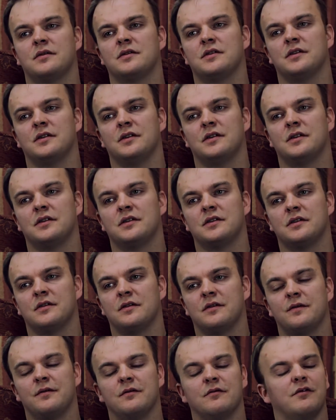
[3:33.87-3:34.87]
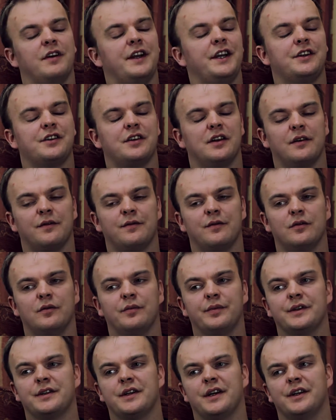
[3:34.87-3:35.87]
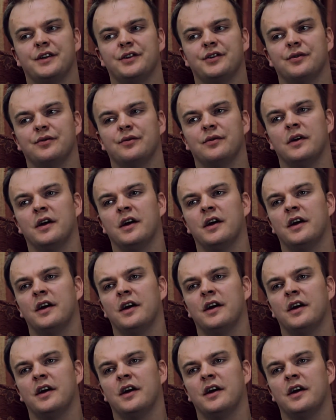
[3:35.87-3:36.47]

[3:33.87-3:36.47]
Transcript: to reach their full potential.